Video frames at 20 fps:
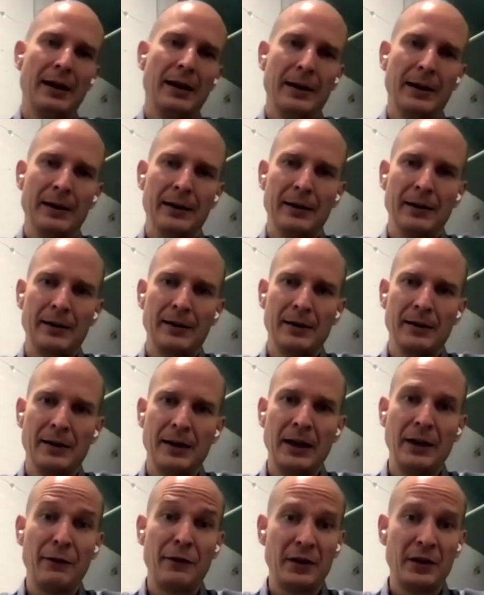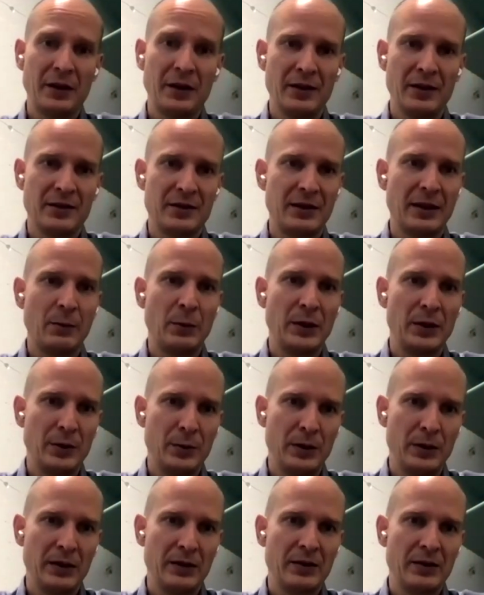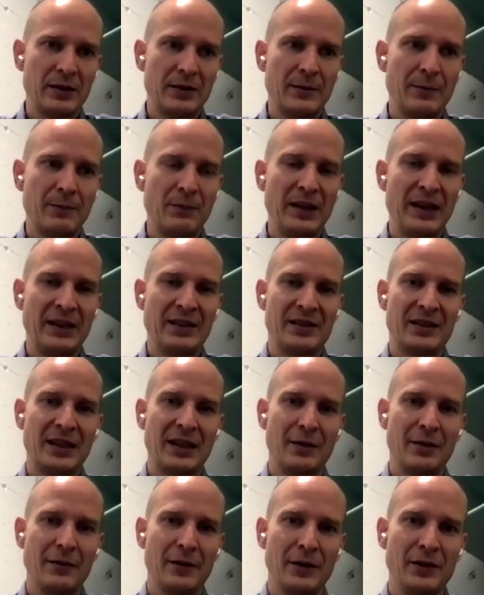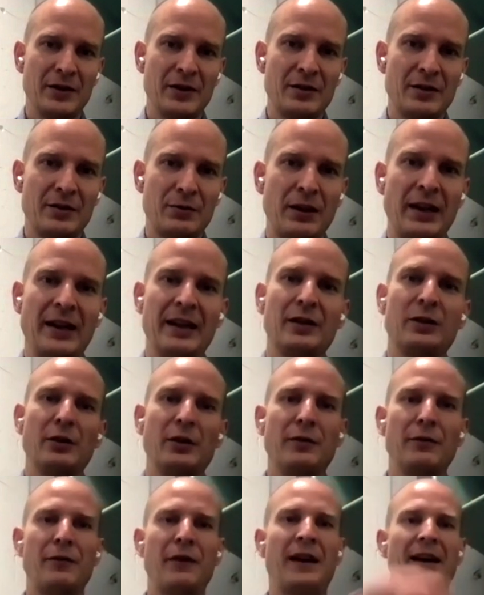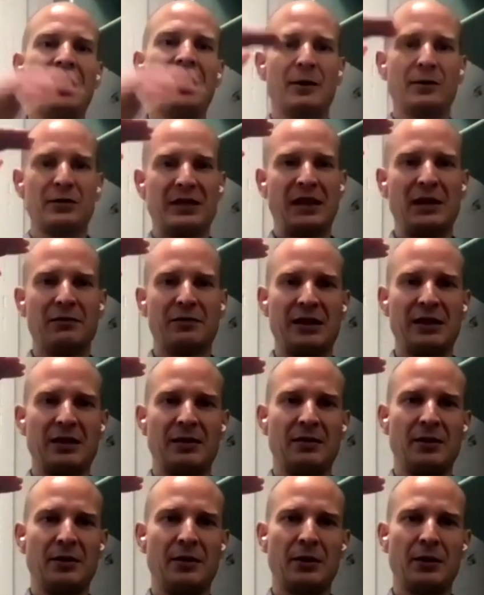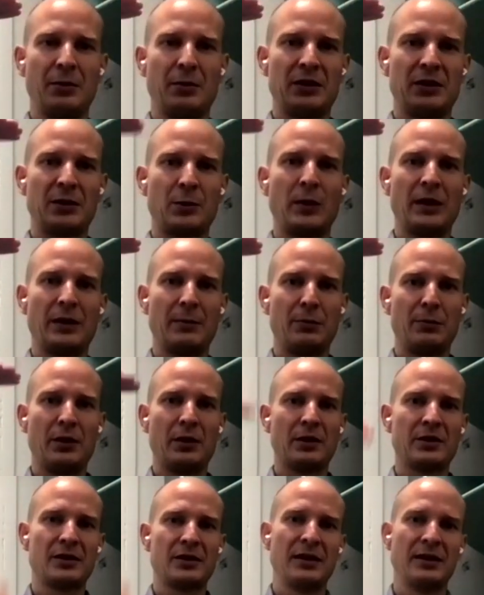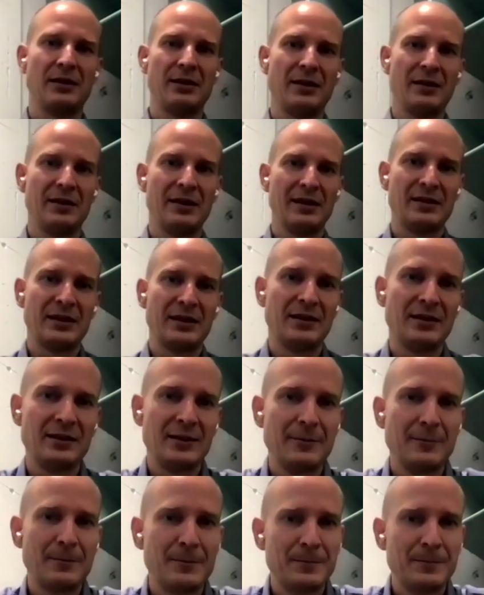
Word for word: And uh, if it does, then we do it. instead of us trying to define ourselves in, you know, a square box and, and that's it.